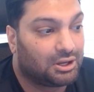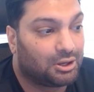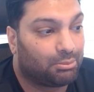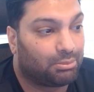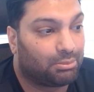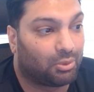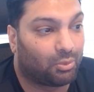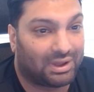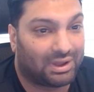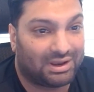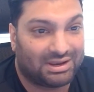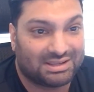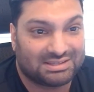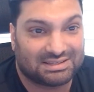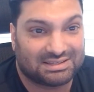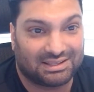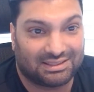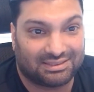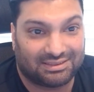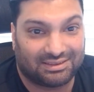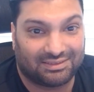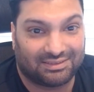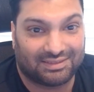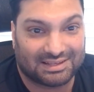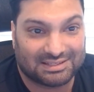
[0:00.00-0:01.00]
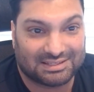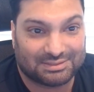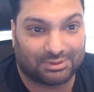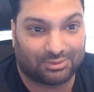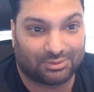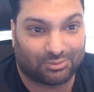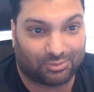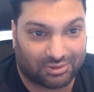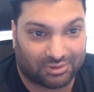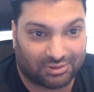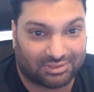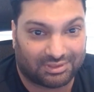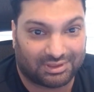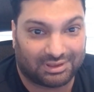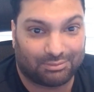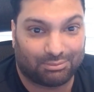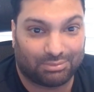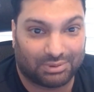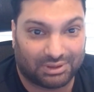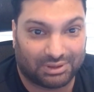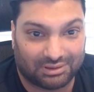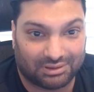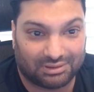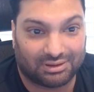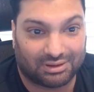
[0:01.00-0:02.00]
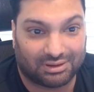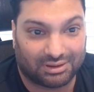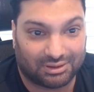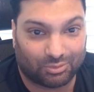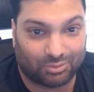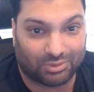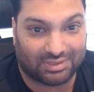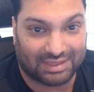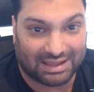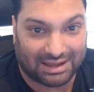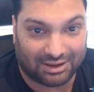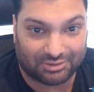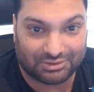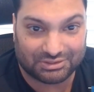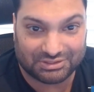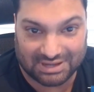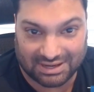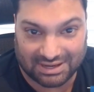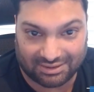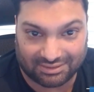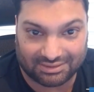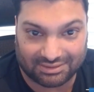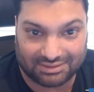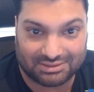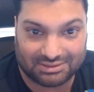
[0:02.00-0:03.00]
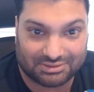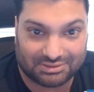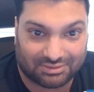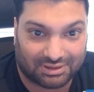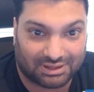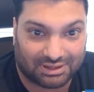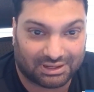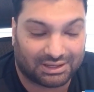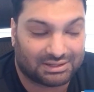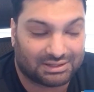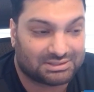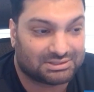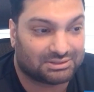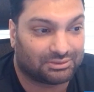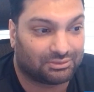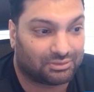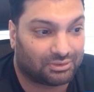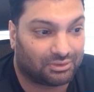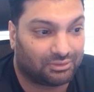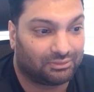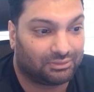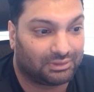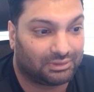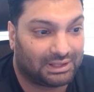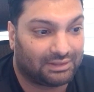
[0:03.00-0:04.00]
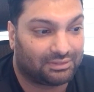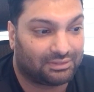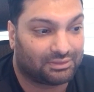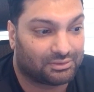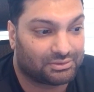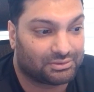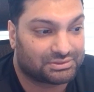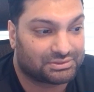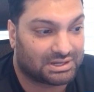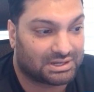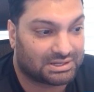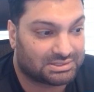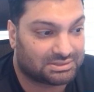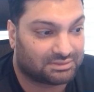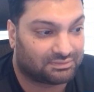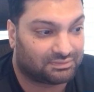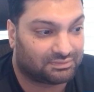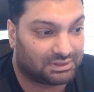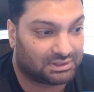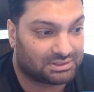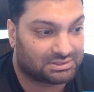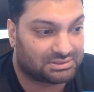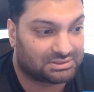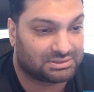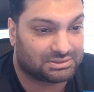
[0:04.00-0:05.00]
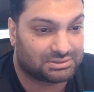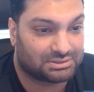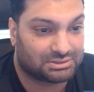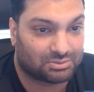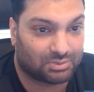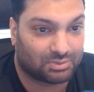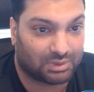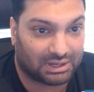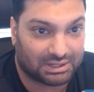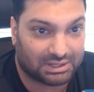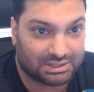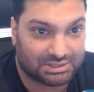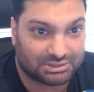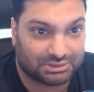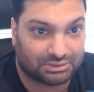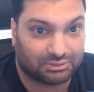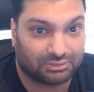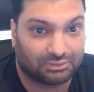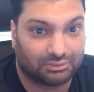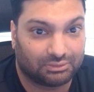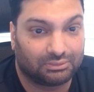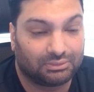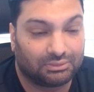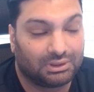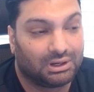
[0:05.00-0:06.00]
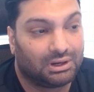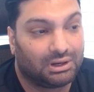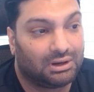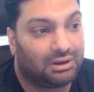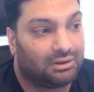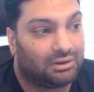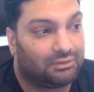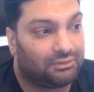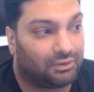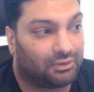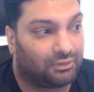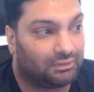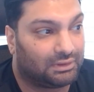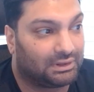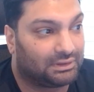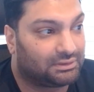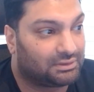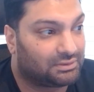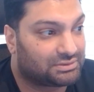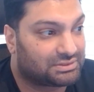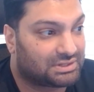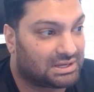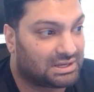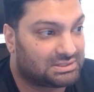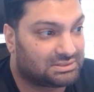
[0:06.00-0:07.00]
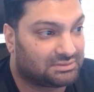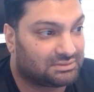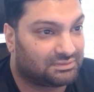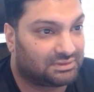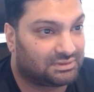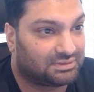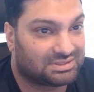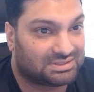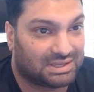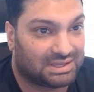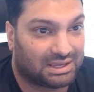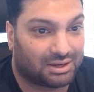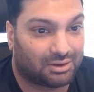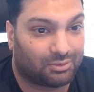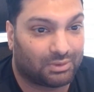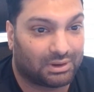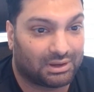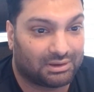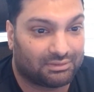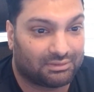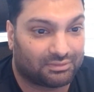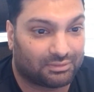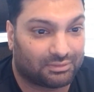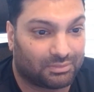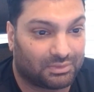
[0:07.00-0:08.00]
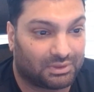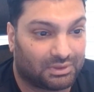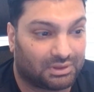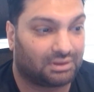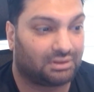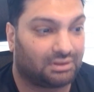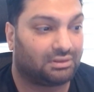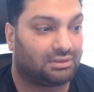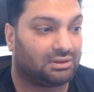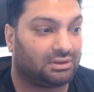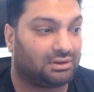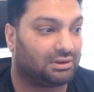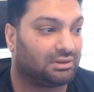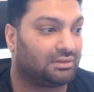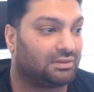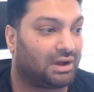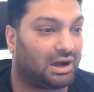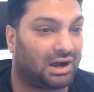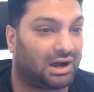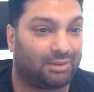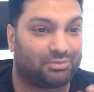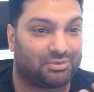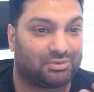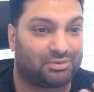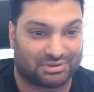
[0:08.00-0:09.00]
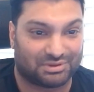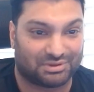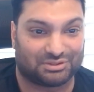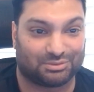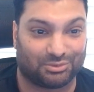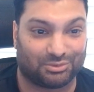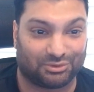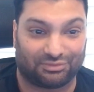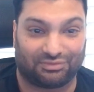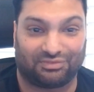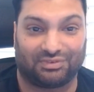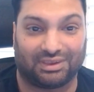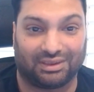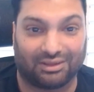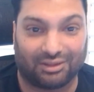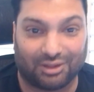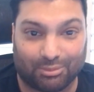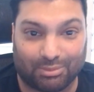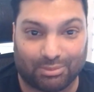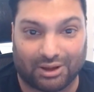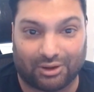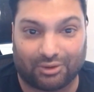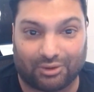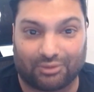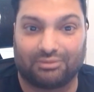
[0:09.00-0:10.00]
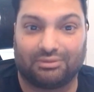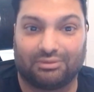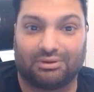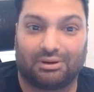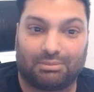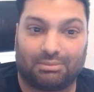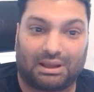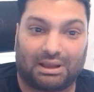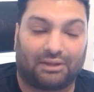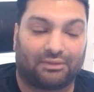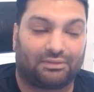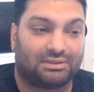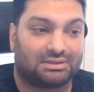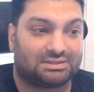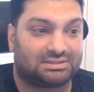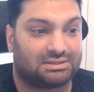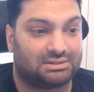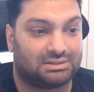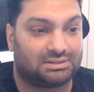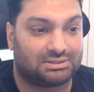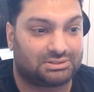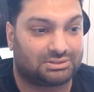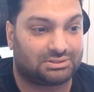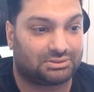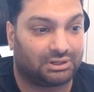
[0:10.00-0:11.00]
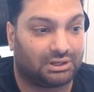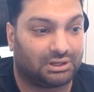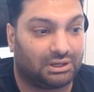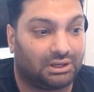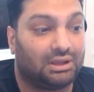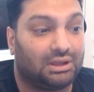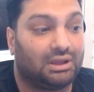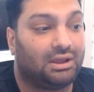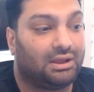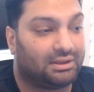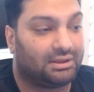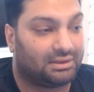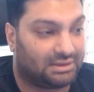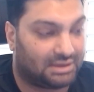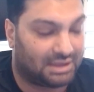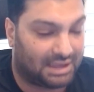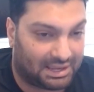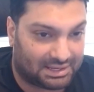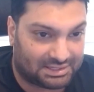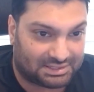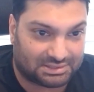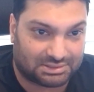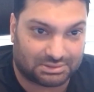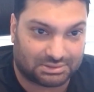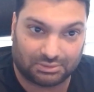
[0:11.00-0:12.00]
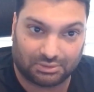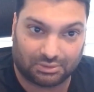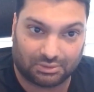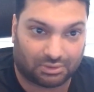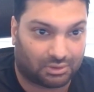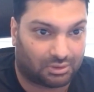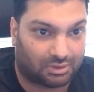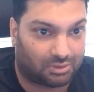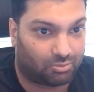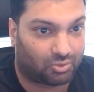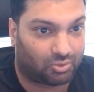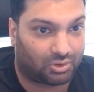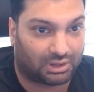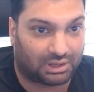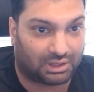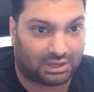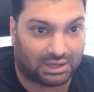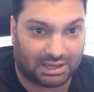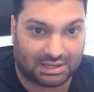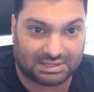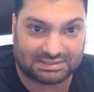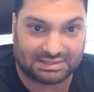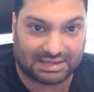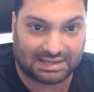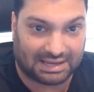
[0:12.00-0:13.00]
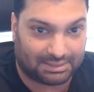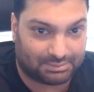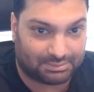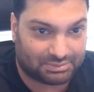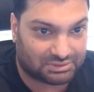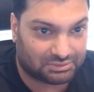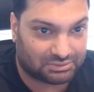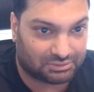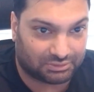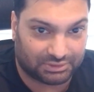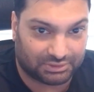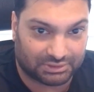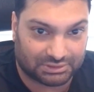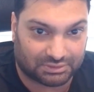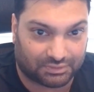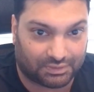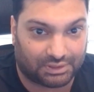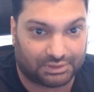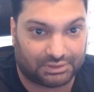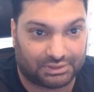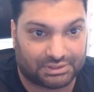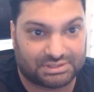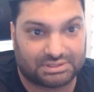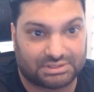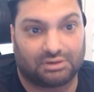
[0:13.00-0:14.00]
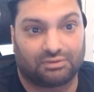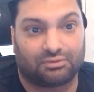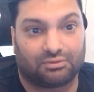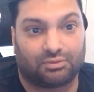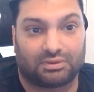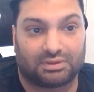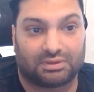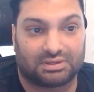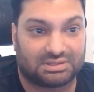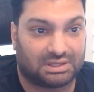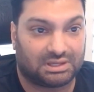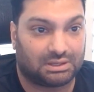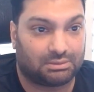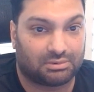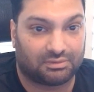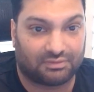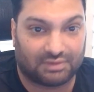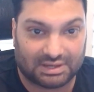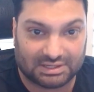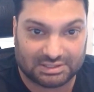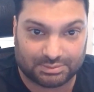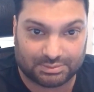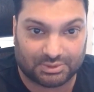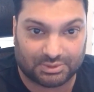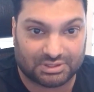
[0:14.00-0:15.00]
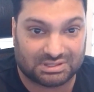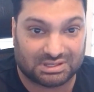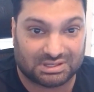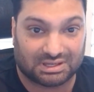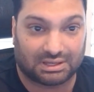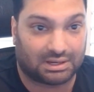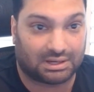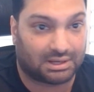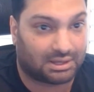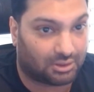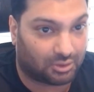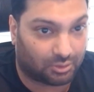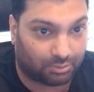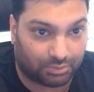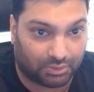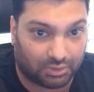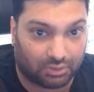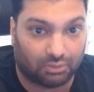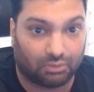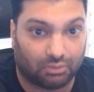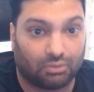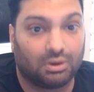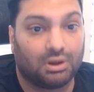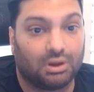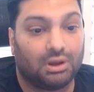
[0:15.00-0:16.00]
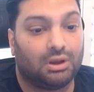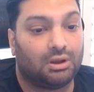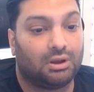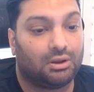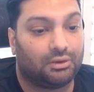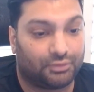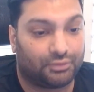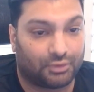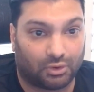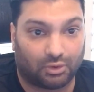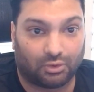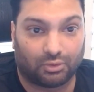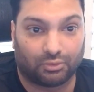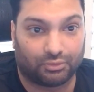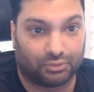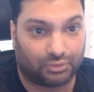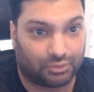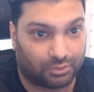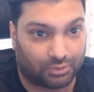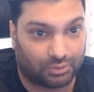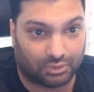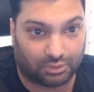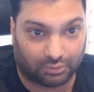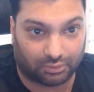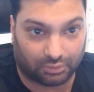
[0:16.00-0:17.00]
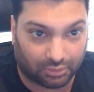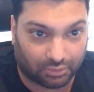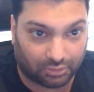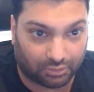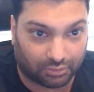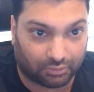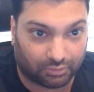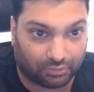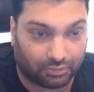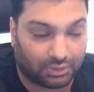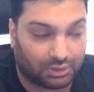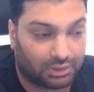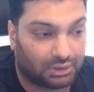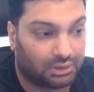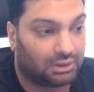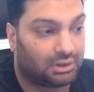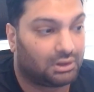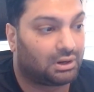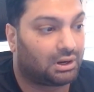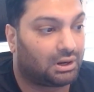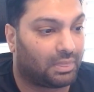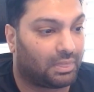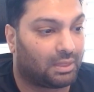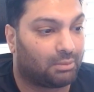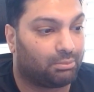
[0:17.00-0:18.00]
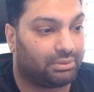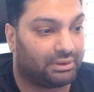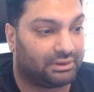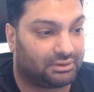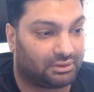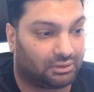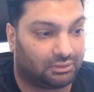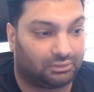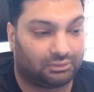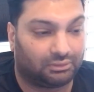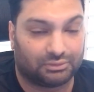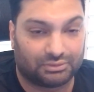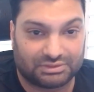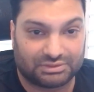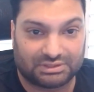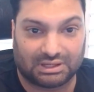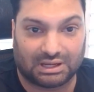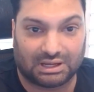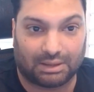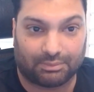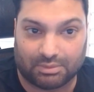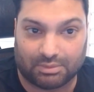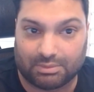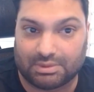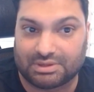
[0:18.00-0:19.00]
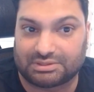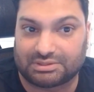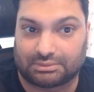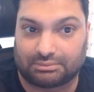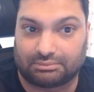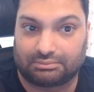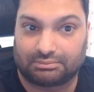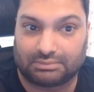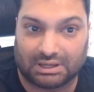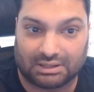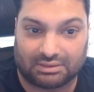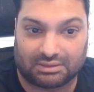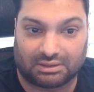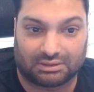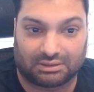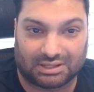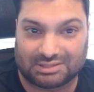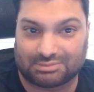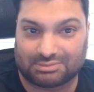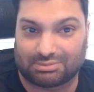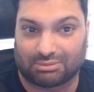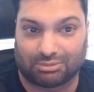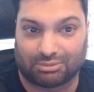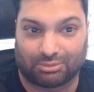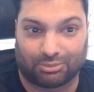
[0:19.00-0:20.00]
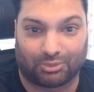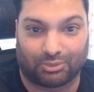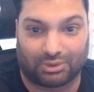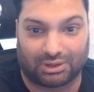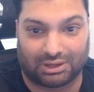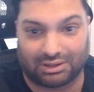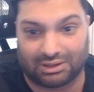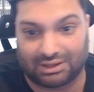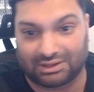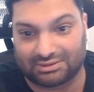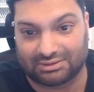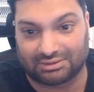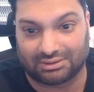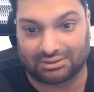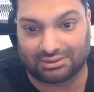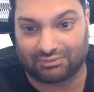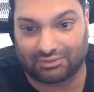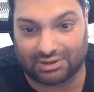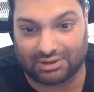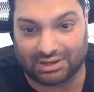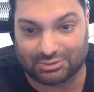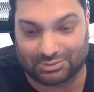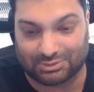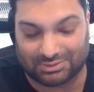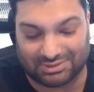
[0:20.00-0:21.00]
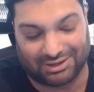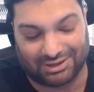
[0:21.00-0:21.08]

But when has anything that's been worth it been done without challenge, right? So don't let those kinds of things dissuade you. Don't let those kinds of things take away from the optimism you feel about this industry. Yes, do your homework. Yes, absolutely surround yourself with a team of experts that can help you. Don't do it alone. But don't lose the optimism. I think that's probably what I'd like to leave you guys with.